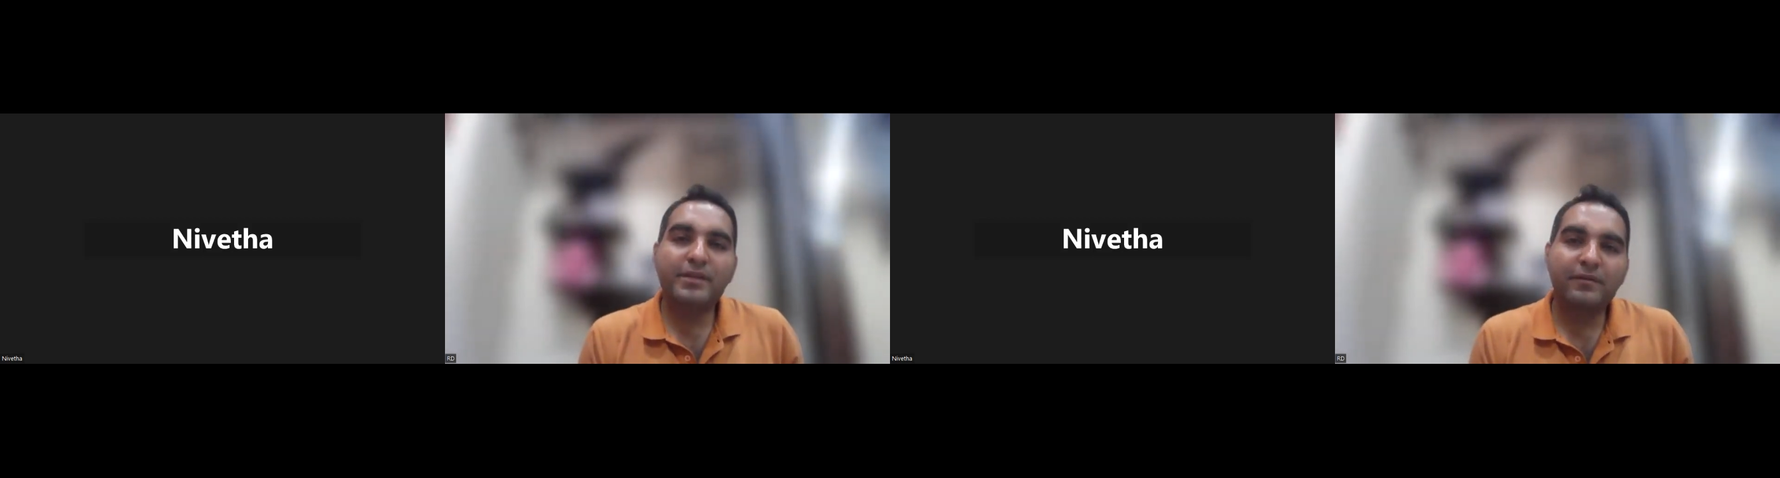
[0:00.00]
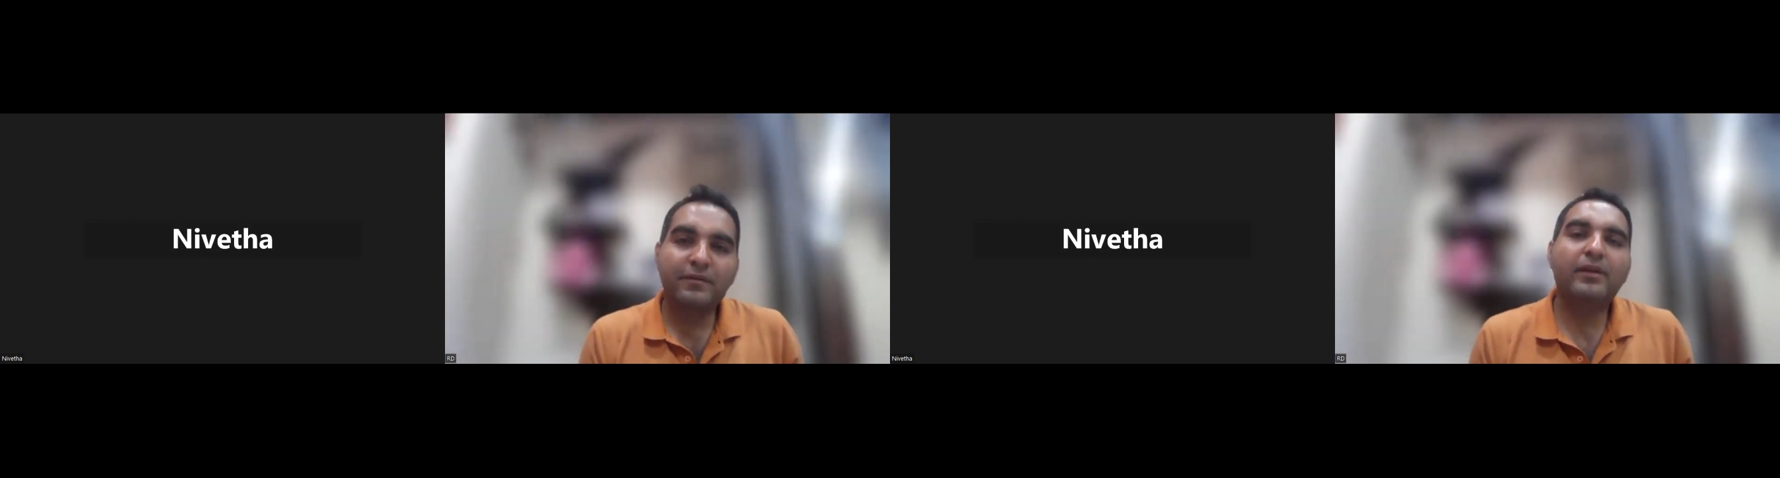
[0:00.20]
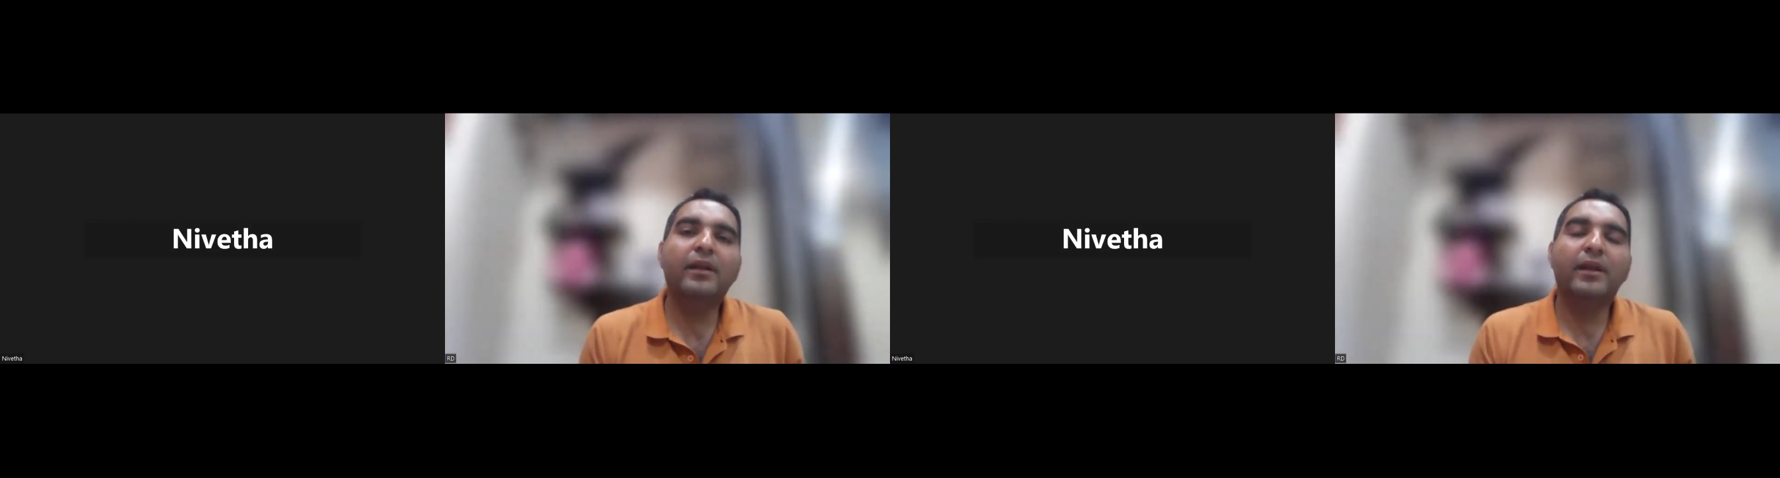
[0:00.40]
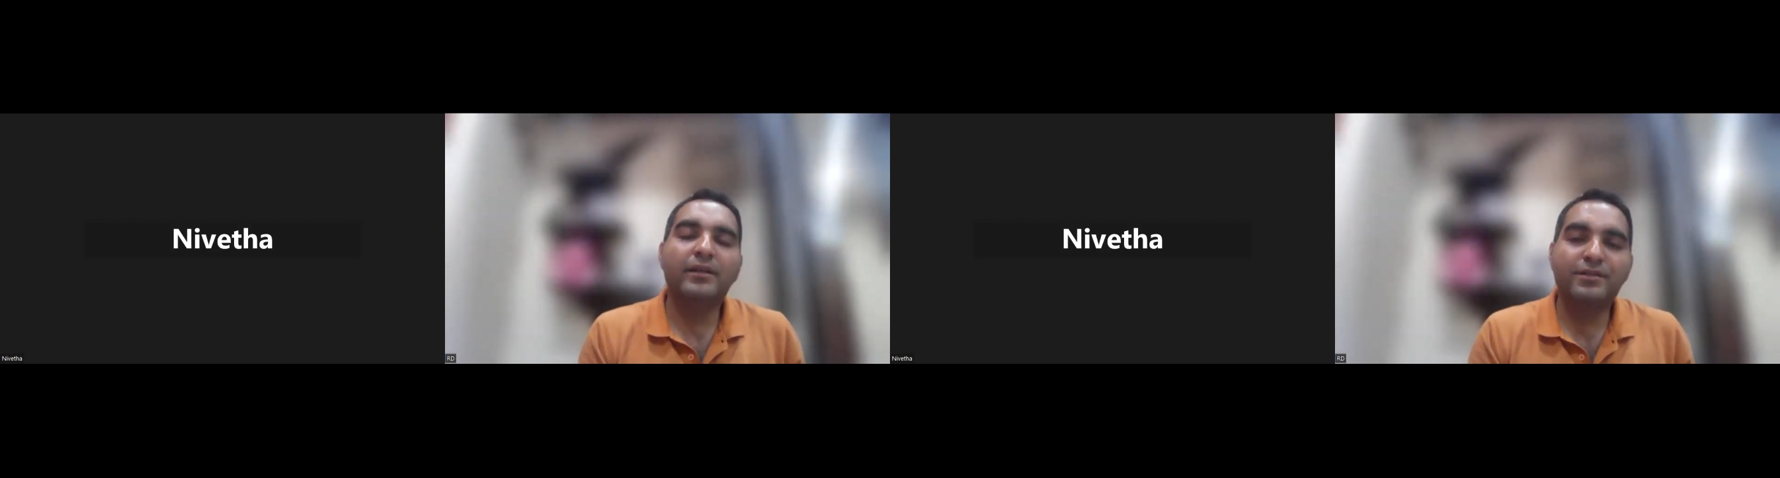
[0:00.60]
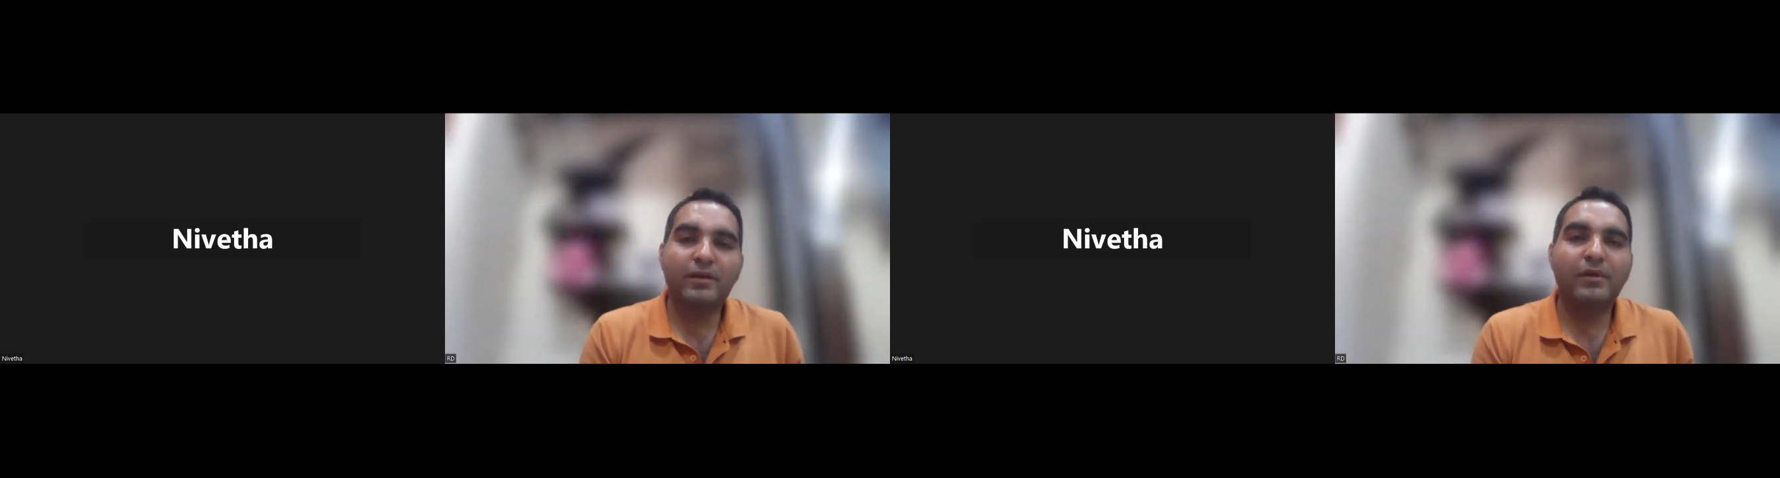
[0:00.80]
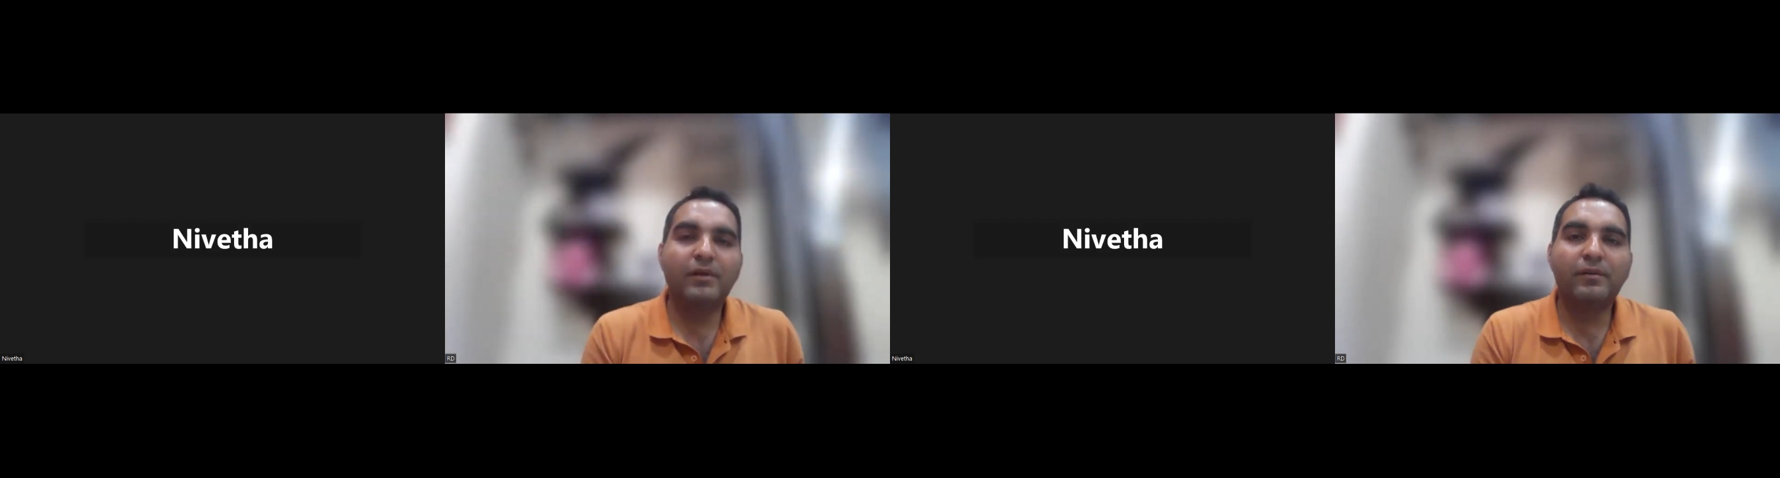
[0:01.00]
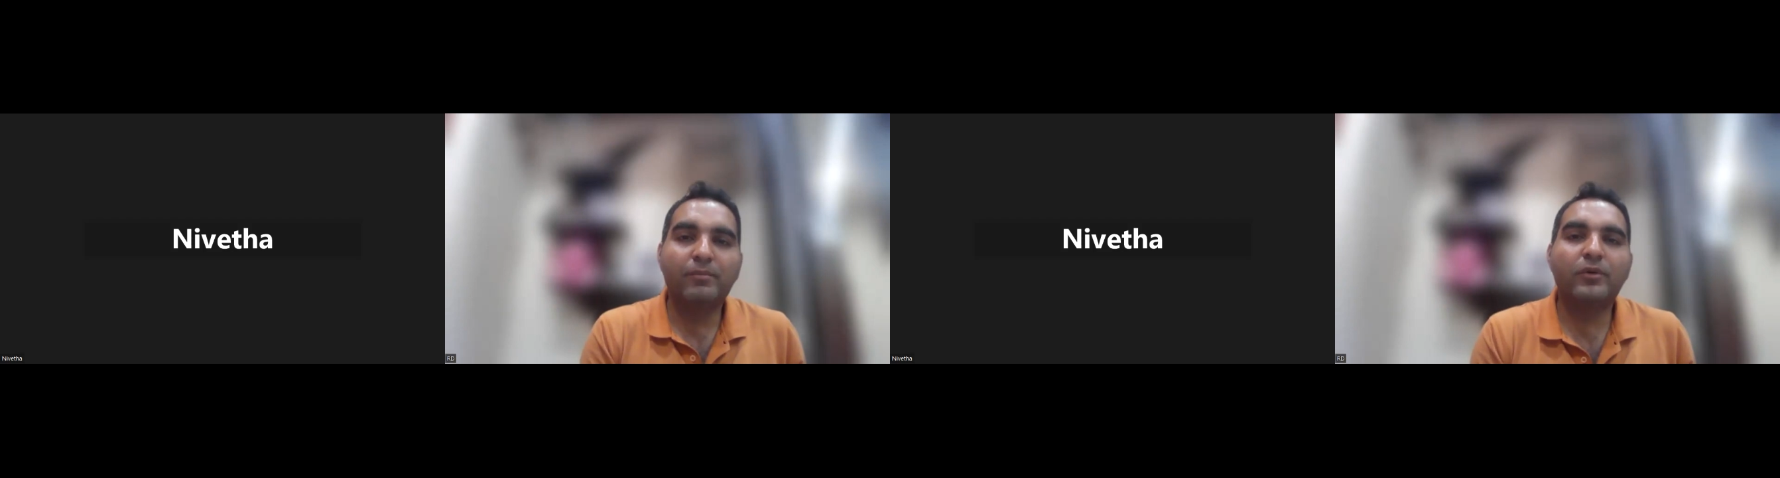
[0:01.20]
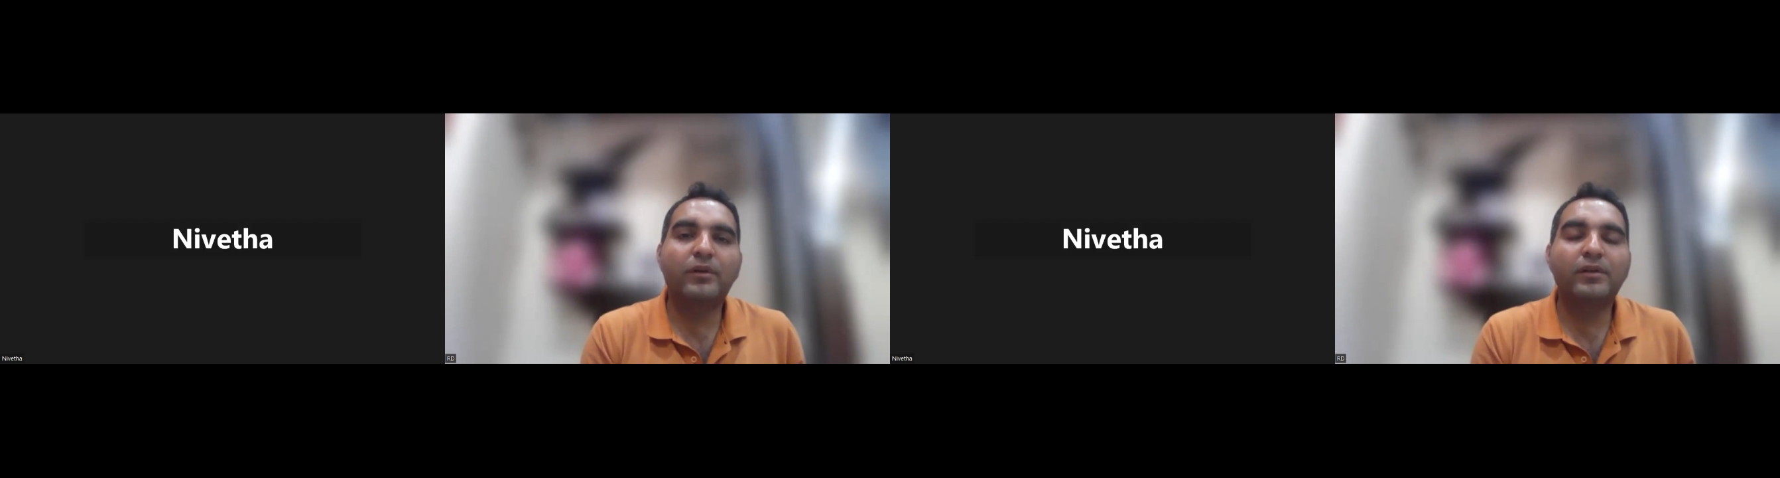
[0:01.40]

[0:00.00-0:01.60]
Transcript: generated and HTML reporter